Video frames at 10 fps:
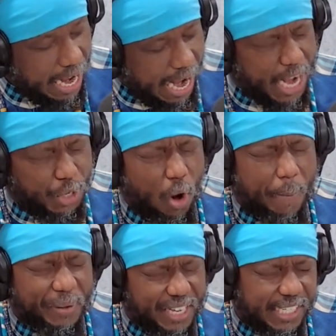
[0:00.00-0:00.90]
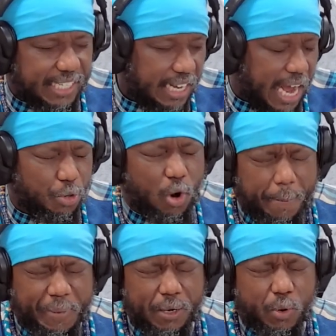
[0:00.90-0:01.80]
Are you appeased? Are you
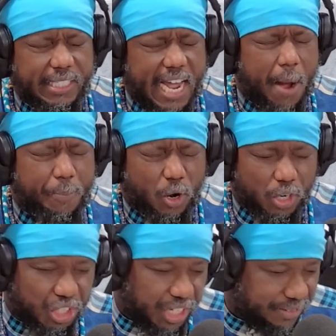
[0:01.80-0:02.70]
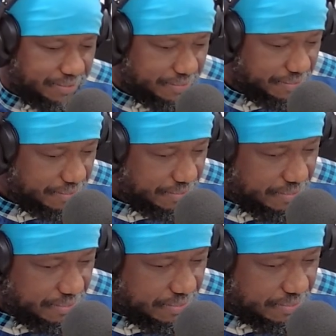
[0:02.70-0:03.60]
happy with the apology?
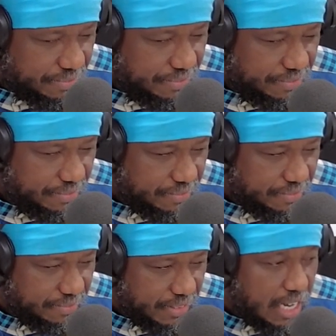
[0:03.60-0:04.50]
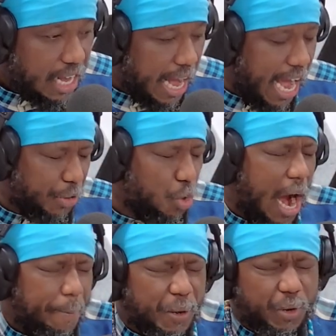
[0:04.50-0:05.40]
Say that again. Are you
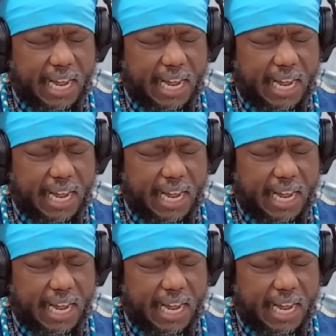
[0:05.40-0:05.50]
happy with